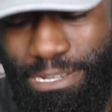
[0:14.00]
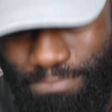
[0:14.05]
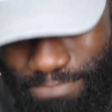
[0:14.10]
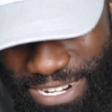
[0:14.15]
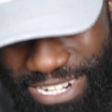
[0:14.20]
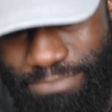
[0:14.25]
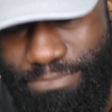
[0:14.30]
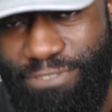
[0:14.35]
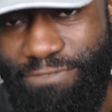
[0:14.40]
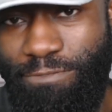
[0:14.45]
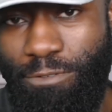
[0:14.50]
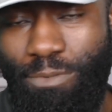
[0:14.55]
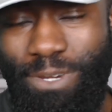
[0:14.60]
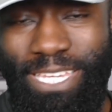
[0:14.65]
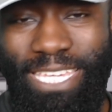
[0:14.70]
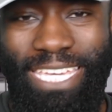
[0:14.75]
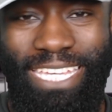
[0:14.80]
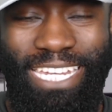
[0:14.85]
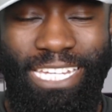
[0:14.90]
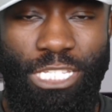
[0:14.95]
But before we
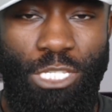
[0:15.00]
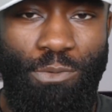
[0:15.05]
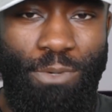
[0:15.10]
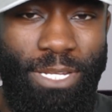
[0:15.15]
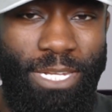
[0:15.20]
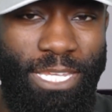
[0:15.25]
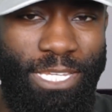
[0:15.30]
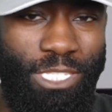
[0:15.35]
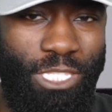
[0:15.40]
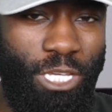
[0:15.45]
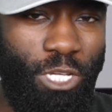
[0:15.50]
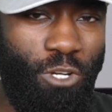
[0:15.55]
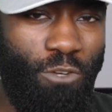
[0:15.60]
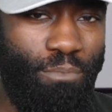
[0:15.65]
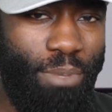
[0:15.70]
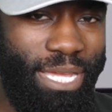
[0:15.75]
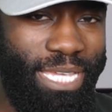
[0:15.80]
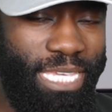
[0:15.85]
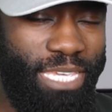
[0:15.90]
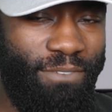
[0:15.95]
get into it, let's start
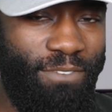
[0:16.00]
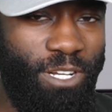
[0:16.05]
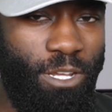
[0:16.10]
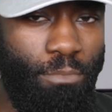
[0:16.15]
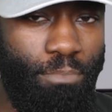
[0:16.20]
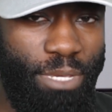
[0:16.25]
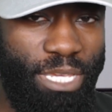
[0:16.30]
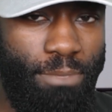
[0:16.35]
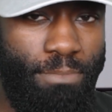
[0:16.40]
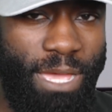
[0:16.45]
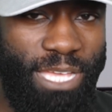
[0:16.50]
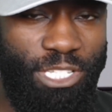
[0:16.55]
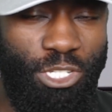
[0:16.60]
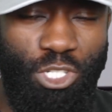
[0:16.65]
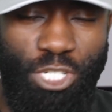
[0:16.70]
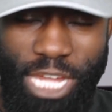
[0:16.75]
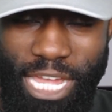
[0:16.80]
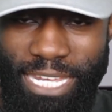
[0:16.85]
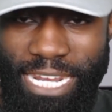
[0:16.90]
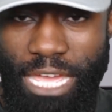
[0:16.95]
off by giving a big massive
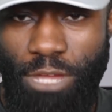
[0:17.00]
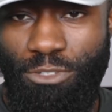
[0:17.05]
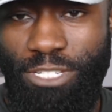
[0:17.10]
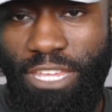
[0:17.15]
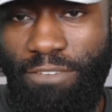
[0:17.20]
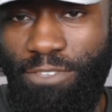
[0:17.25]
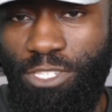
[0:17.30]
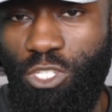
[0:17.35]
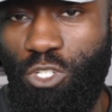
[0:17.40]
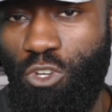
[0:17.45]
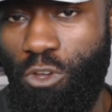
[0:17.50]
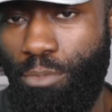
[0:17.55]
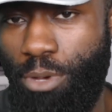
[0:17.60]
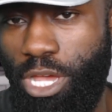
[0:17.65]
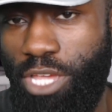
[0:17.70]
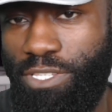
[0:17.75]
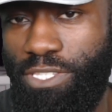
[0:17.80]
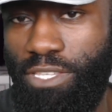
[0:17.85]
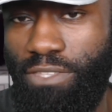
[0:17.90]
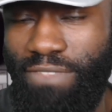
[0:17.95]
shout out to every single
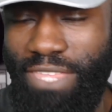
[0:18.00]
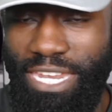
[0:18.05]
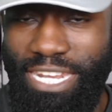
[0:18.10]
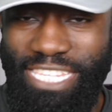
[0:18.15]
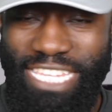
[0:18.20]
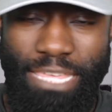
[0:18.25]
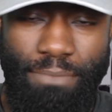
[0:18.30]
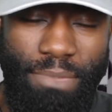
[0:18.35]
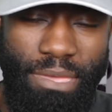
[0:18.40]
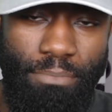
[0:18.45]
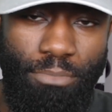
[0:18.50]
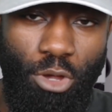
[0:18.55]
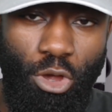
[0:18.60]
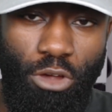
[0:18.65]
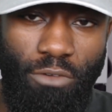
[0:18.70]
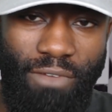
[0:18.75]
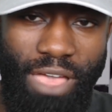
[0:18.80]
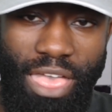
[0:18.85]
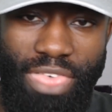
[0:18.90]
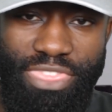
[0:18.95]
person that is a member
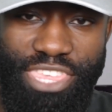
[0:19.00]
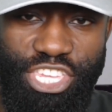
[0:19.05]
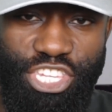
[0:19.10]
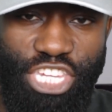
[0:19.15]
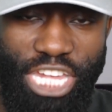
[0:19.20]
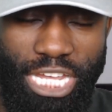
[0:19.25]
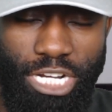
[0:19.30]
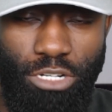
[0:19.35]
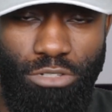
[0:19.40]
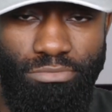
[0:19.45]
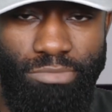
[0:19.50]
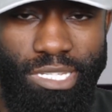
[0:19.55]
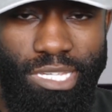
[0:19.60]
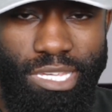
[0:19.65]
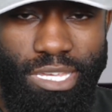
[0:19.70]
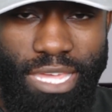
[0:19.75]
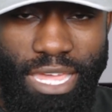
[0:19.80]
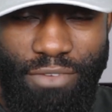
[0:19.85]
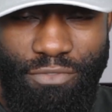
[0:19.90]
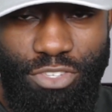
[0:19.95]
of the channel,
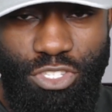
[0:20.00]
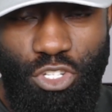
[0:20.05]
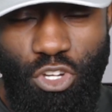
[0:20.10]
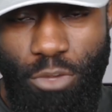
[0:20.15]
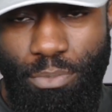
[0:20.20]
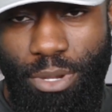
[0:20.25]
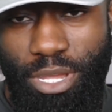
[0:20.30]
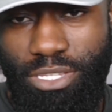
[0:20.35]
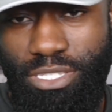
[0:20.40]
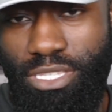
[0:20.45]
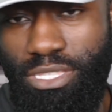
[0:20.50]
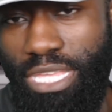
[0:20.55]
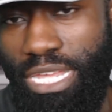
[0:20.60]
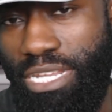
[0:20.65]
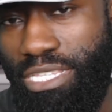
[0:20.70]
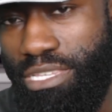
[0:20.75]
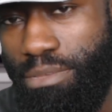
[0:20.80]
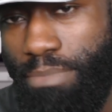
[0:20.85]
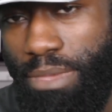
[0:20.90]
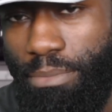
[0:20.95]
every single person
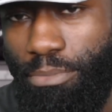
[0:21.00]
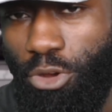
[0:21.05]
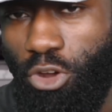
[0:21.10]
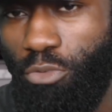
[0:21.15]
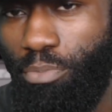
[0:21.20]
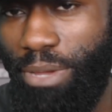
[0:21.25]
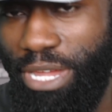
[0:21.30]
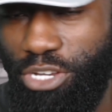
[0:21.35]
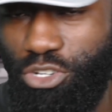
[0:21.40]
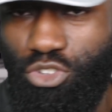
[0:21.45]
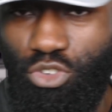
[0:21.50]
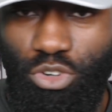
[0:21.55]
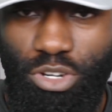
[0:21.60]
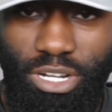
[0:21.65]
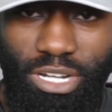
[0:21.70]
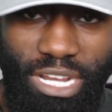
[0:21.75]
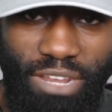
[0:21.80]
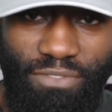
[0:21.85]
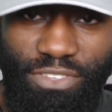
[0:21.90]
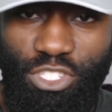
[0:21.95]
that is a member of Patreon,
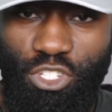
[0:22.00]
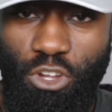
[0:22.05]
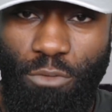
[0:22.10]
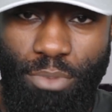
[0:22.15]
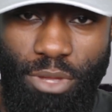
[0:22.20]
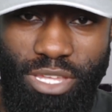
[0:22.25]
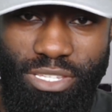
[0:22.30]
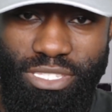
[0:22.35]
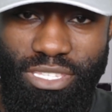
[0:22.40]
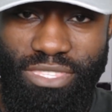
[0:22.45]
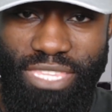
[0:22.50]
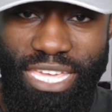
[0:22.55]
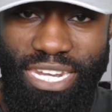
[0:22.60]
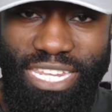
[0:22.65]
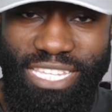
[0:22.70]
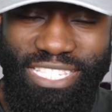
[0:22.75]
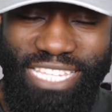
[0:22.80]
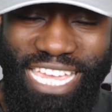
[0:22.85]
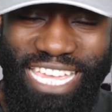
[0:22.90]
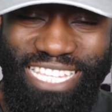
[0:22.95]
and every single person
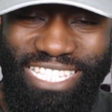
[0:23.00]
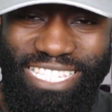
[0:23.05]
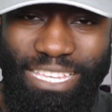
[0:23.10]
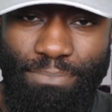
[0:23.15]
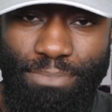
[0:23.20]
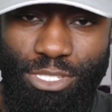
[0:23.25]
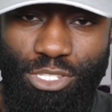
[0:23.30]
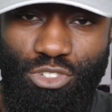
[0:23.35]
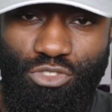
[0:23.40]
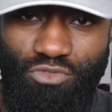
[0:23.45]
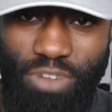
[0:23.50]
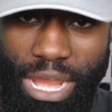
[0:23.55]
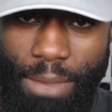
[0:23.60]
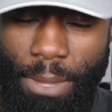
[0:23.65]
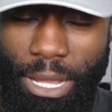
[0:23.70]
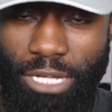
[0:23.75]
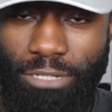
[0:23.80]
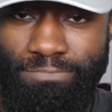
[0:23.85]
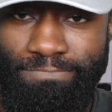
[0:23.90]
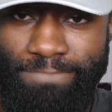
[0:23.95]
that is a
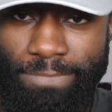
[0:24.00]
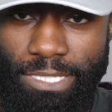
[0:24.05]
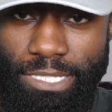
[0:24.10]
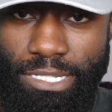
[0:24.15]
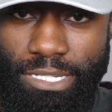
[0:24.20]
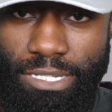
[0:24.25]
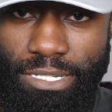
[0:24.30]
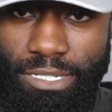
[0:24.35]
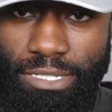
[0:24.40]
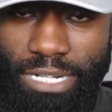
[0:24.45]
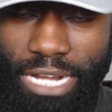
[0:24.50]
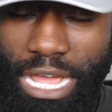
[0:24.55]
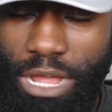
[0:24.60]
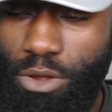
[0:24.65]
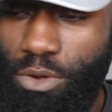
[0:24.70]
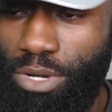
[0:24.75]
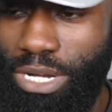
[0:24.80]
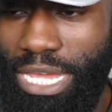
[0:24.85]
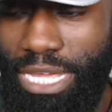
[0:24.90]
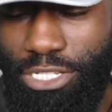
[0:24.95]
subscriber.
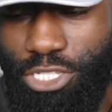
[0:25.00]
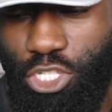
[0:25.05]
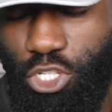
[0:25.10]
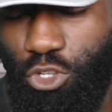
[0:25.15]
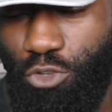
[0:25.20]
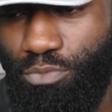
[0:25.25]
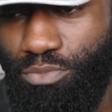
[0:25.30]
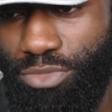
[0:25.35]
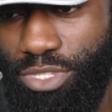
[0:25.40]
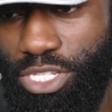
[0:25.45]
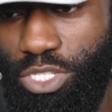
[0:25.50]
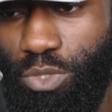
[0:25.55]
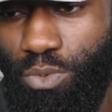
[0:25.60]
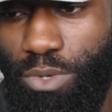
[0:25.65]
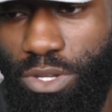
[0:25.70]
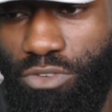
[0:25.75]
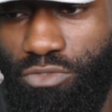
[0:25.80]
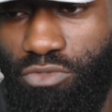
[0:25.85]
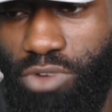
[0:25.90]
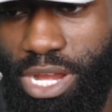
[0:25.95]
Now, I won't lie to you, this
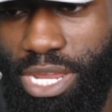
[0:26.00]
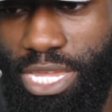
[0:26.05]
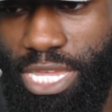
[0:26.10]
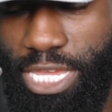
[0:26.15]
one right